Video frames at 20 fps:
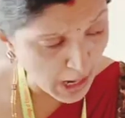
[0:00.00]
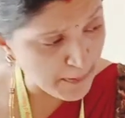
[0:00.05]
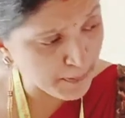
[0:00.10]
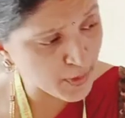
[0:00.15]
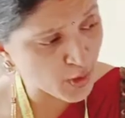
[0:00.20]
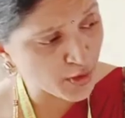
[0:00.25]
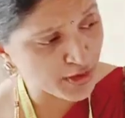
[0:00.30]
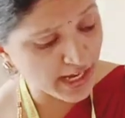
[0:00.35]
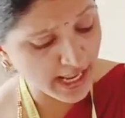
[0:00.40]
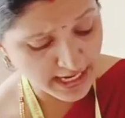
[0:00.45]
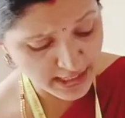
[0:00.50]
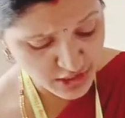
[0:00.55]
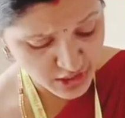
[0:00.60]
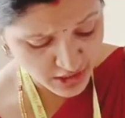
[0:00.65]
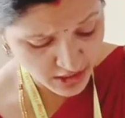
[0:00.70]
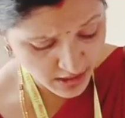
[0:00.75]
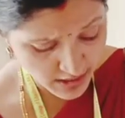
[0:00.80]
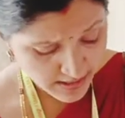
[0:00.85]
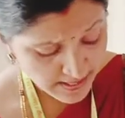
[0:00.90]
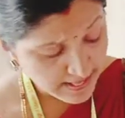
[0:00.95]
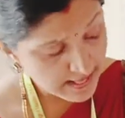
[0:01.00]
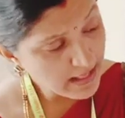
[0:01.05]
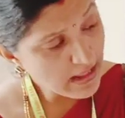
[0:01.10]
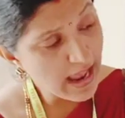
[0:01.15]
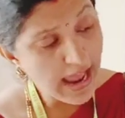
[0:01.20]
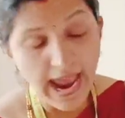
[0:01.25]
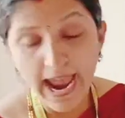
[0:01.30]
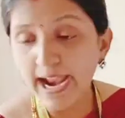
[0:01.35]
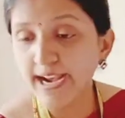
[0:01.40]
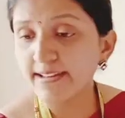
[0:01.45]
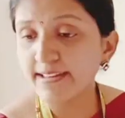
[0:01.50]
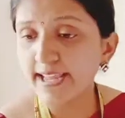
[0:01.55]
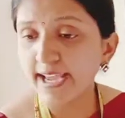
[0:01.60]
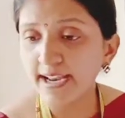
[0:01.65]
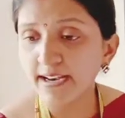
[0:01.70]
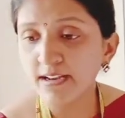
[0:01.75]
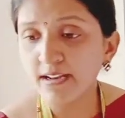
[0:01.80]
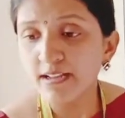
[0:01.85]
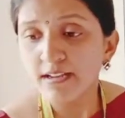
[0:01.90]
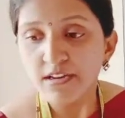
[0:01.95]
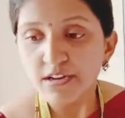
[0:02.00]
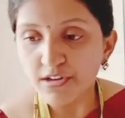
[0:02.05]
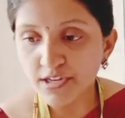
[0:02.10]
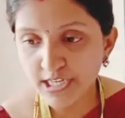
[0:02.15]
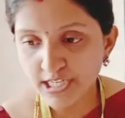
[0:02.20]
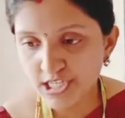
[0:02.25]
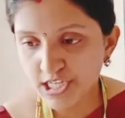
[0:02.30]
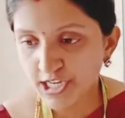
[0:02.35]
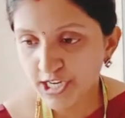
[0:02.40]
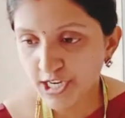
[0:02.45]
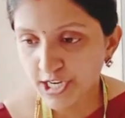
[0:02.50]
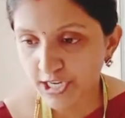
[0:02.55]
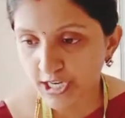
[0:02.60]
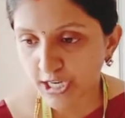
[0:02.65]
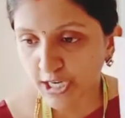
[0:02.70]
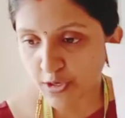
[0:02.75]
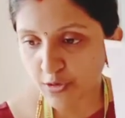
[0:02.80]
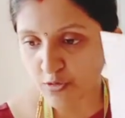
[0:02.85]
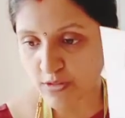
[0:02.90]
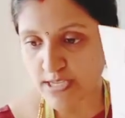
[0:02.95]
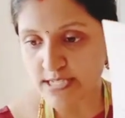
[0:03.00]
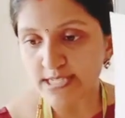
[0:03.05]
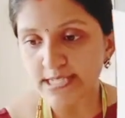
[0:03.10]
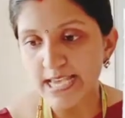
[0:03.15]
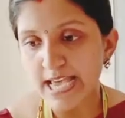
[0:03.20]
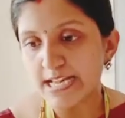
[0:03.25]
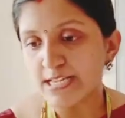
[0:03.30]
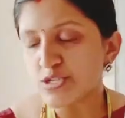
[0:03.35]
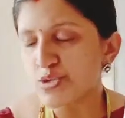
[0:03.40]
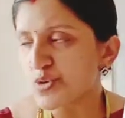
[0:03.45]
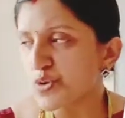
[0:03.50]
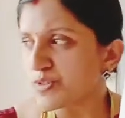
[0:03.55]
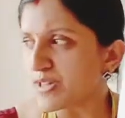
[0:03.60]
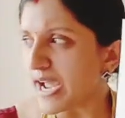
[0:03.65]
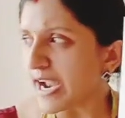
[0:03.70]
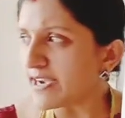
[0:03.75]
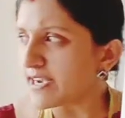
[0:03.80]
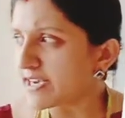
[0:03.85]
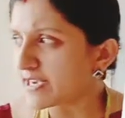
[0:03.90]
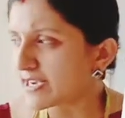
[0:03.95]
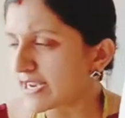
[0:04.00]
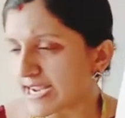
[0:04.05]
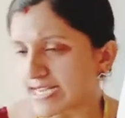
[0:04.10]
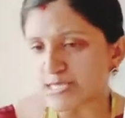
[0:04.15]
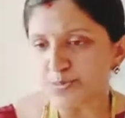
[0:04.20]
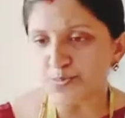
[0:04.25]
protection, and then rigidity to the cell, so that it gets